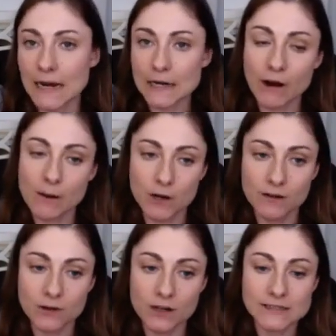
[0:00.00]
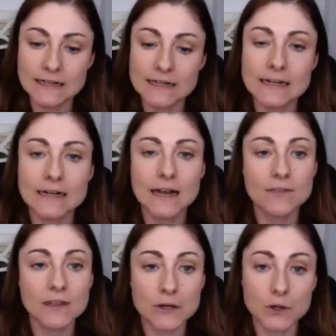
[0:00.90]
I grab whatever else I need, and
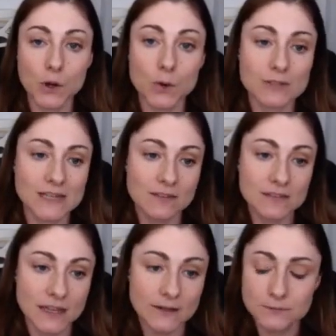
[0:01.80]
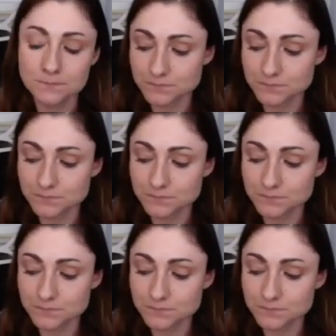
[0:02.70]
then it goes in the center.